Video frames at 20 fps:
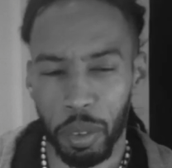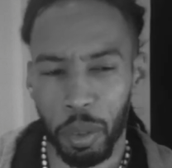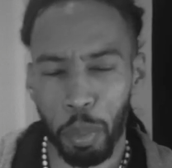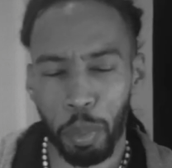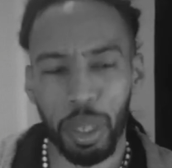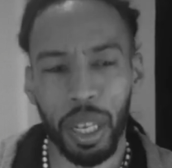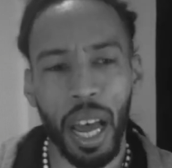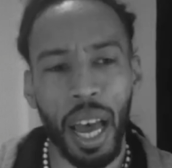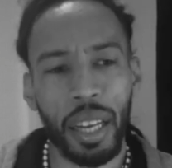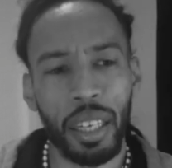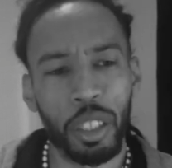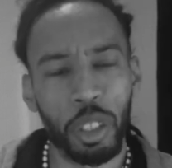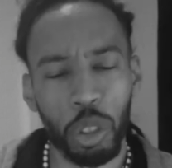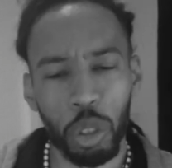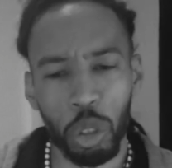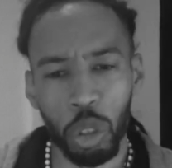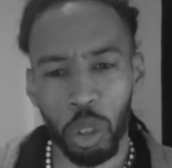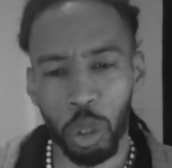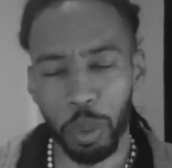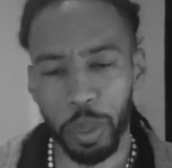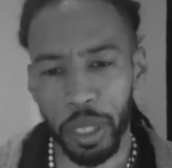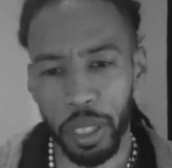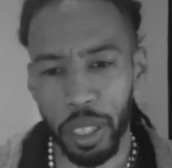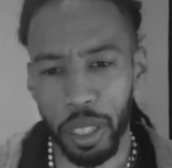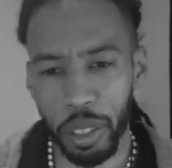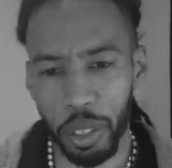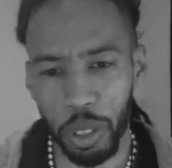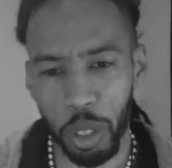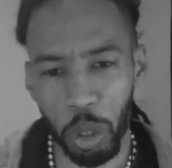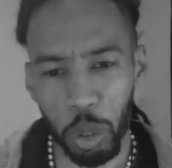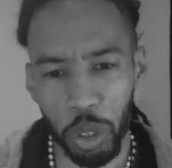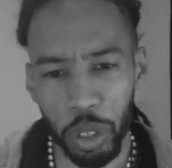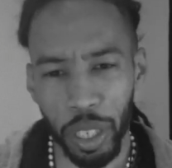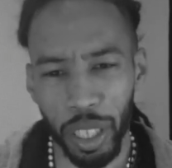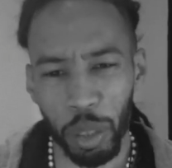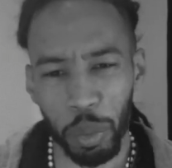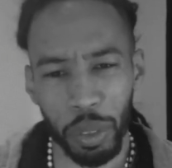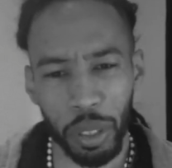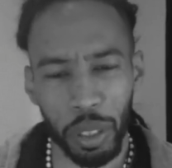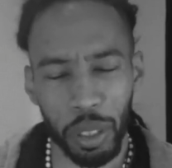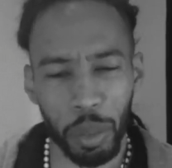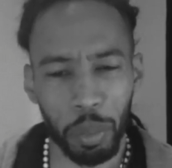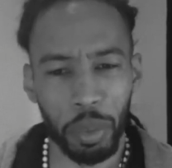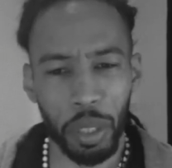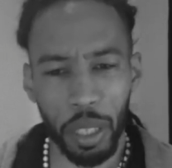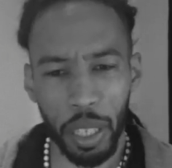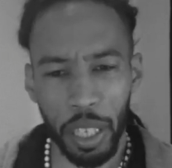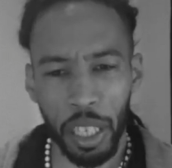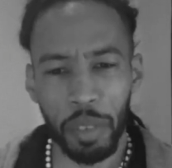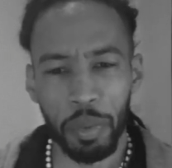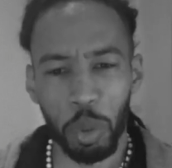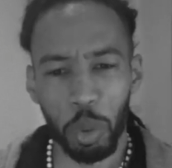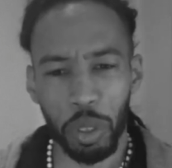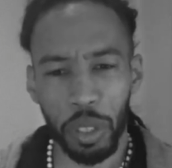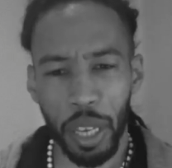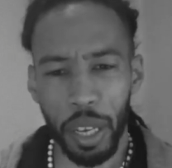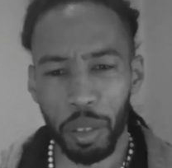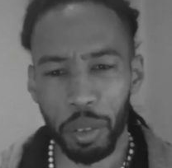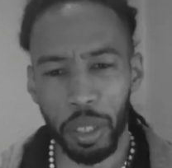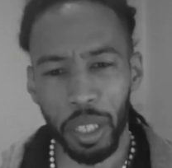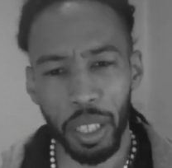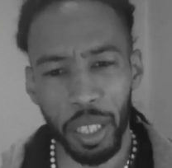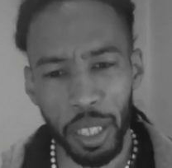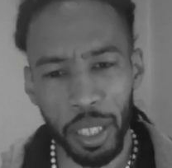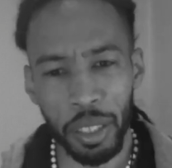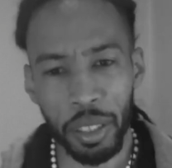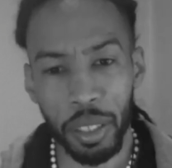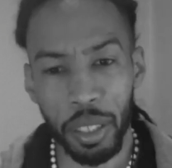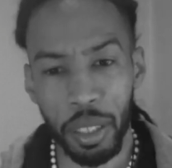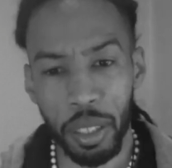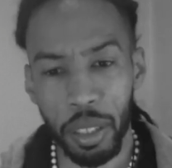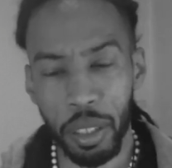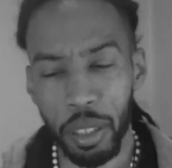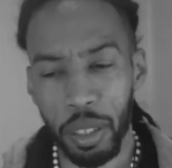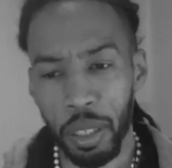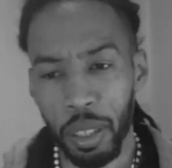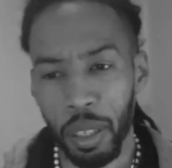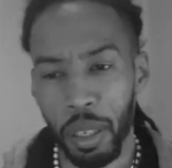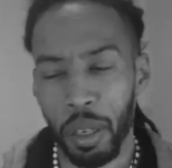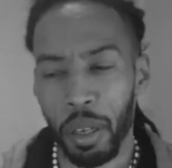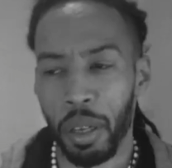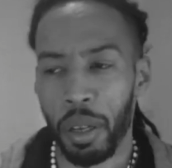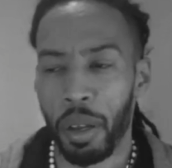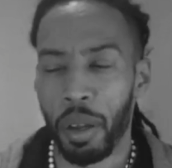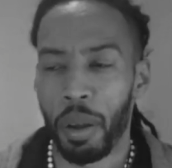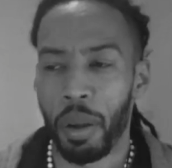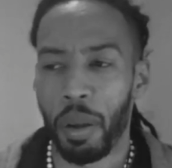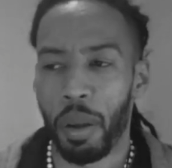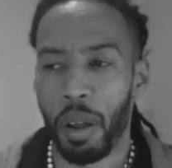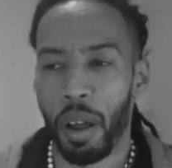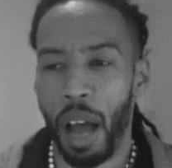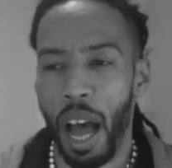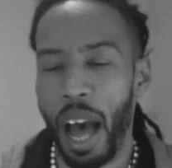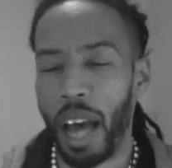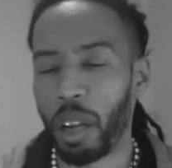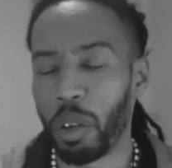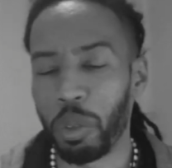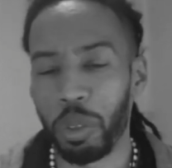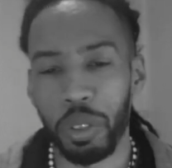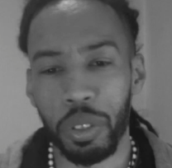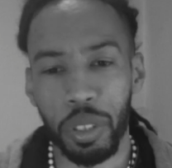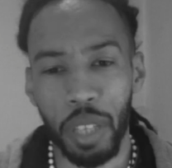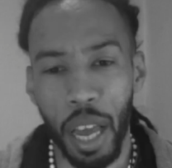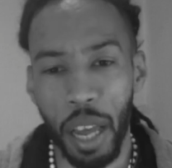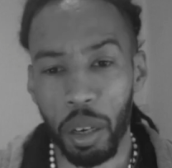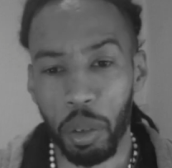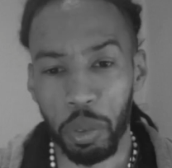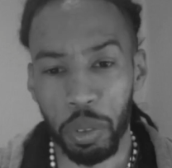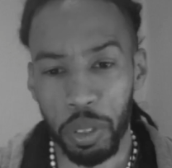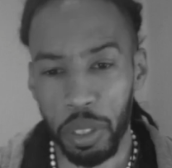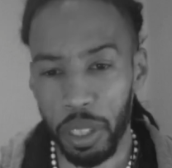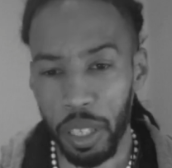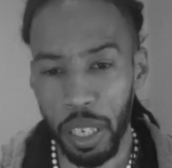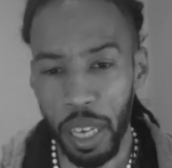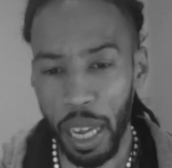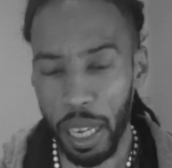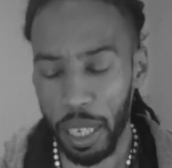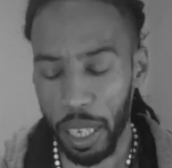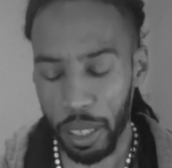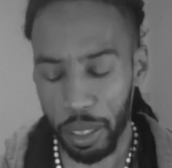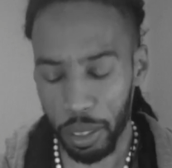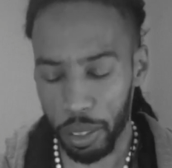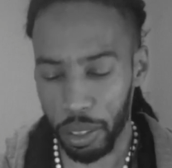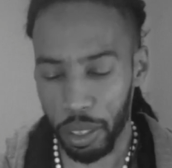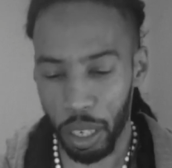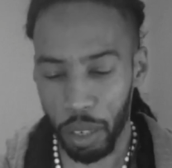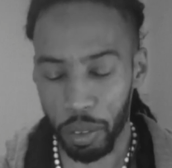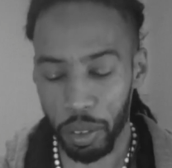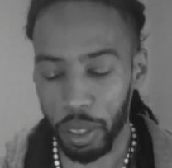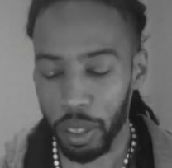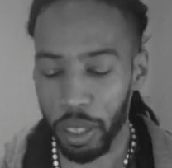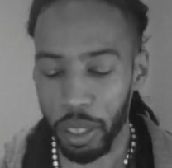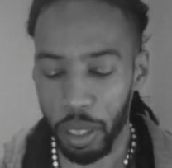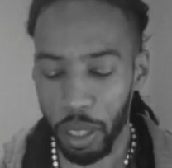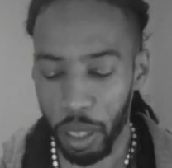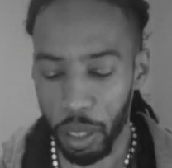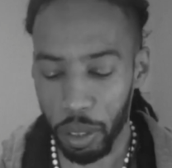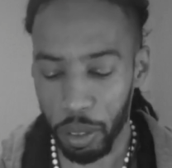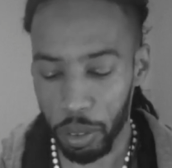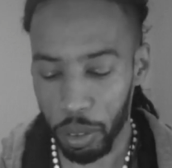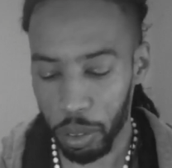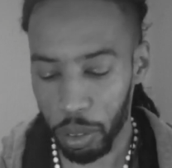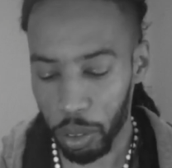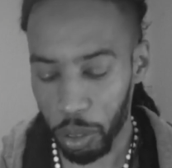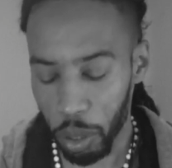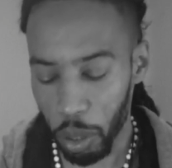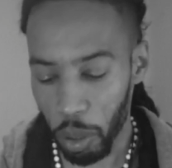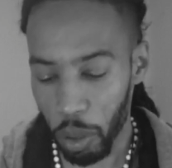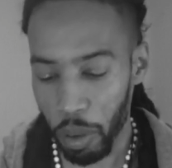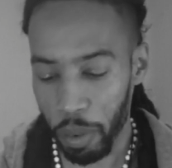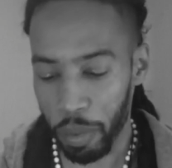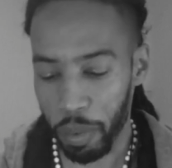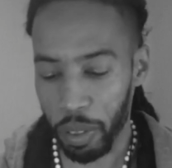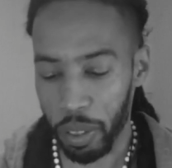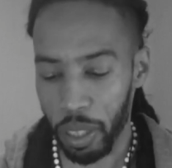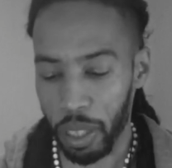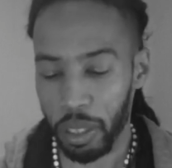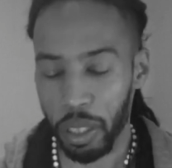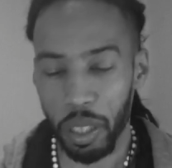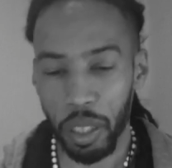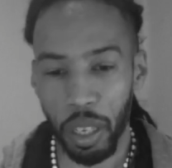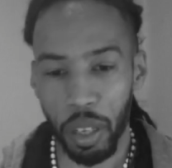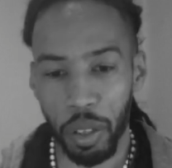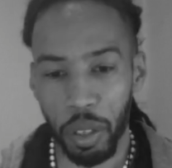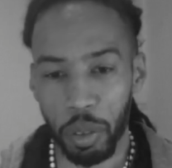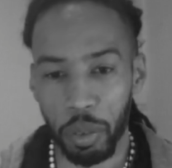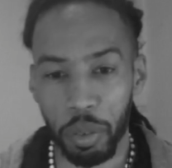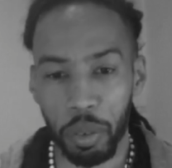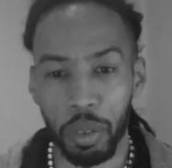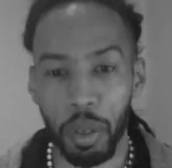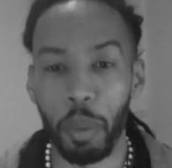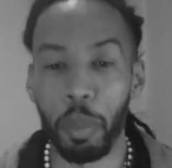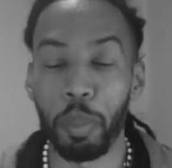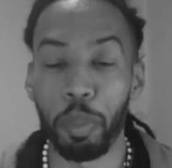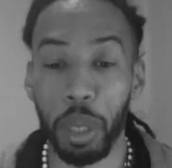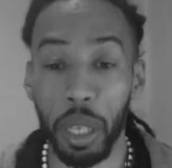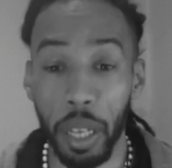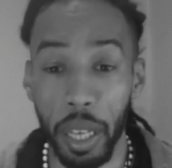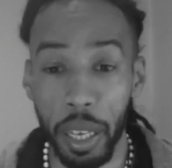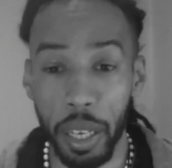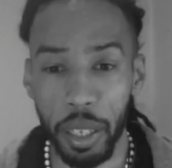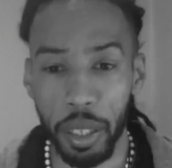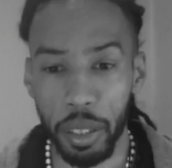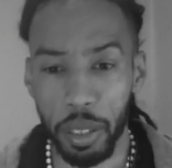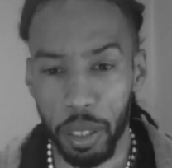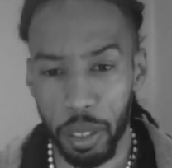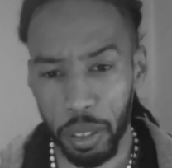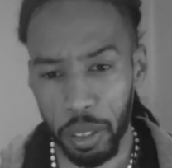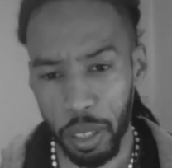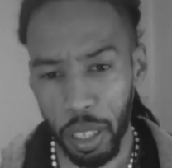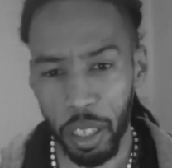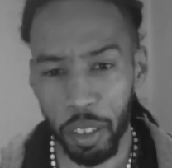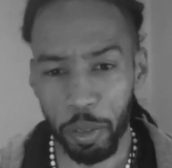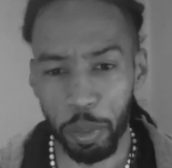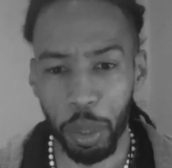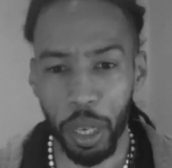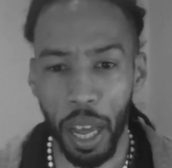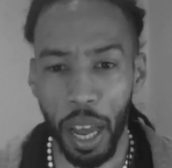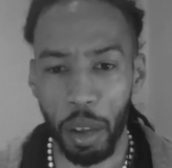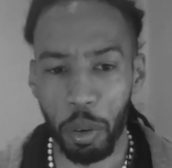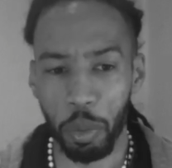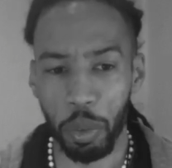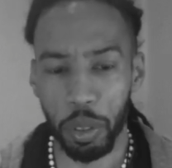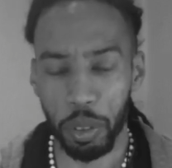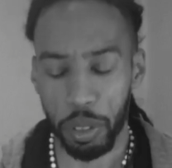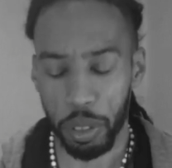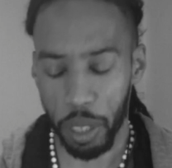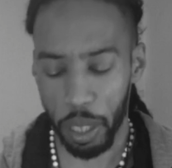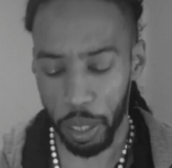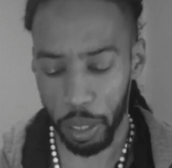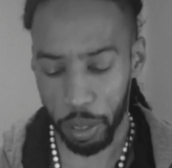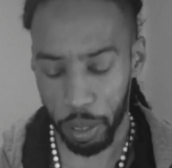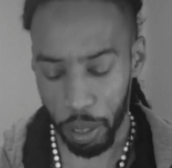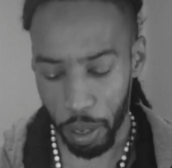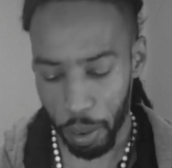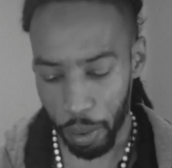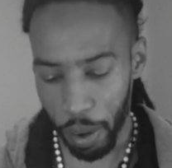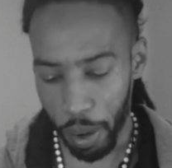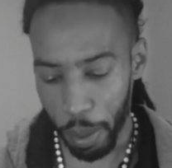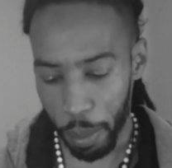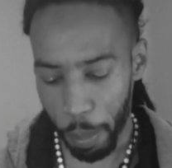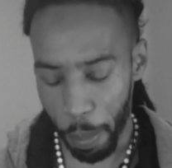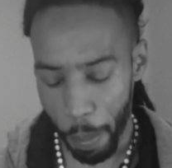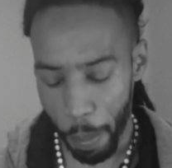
Plot is usually associated with something evil sounding, is it? I don't I don't see that necessarily though. So if there's another plan instead of plot, we'll say, all right?